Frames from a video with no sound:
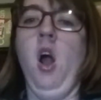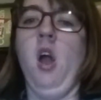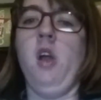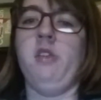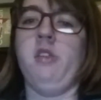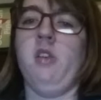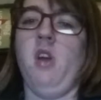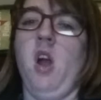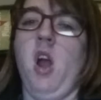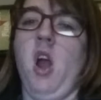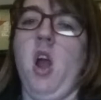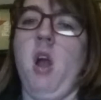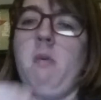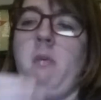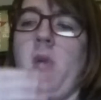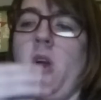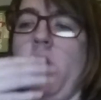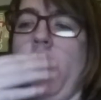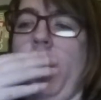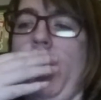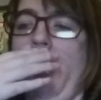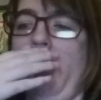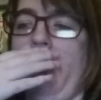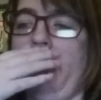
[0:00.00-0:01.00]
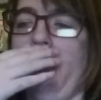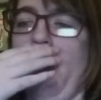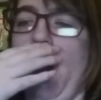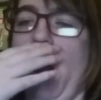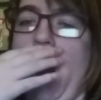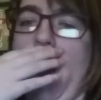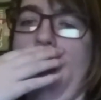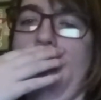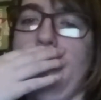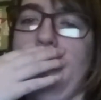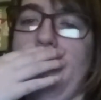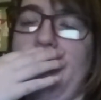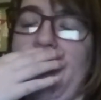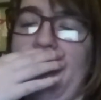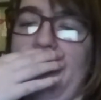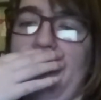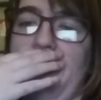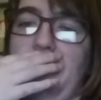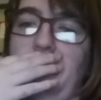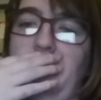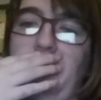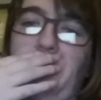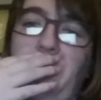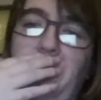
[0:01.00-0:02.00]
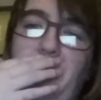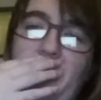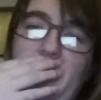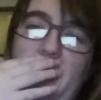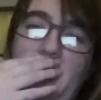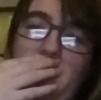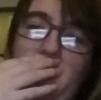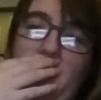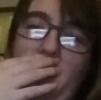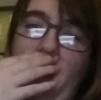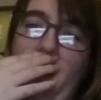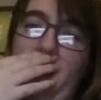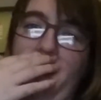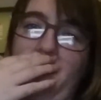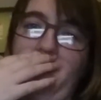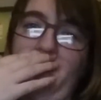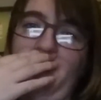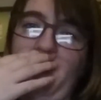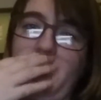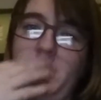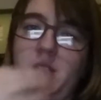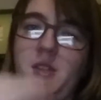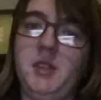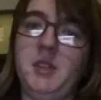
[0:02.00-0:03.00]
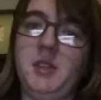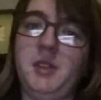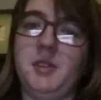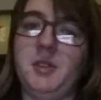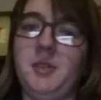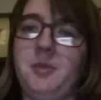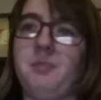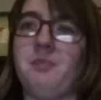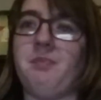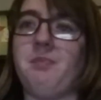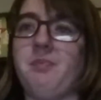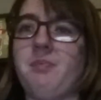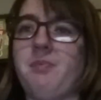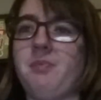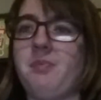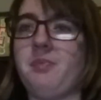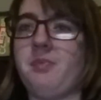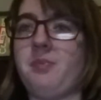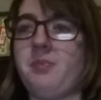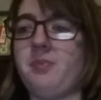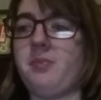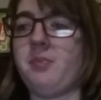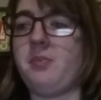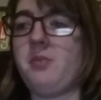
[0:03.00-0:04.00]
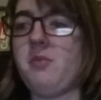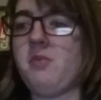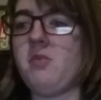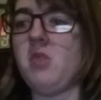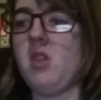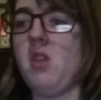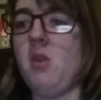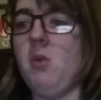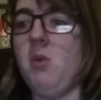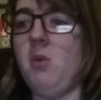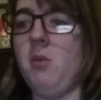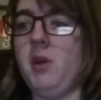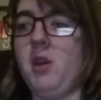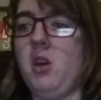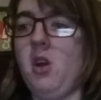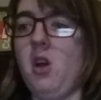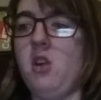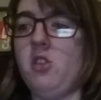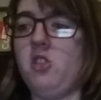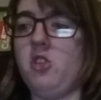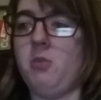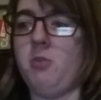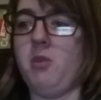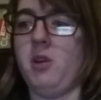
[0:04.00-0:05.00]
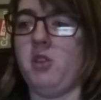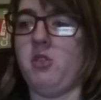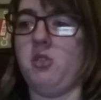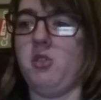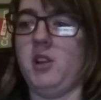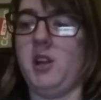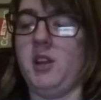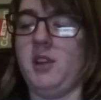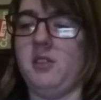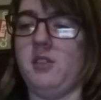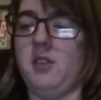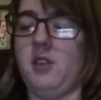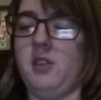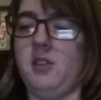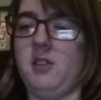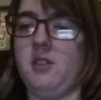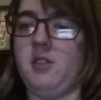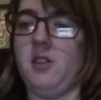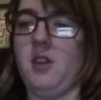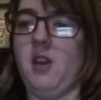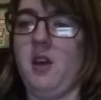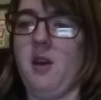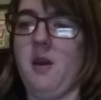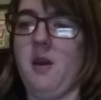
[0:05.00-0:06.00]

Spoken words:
Sorry, it's like midnight. I'm tired. When we go into press releases,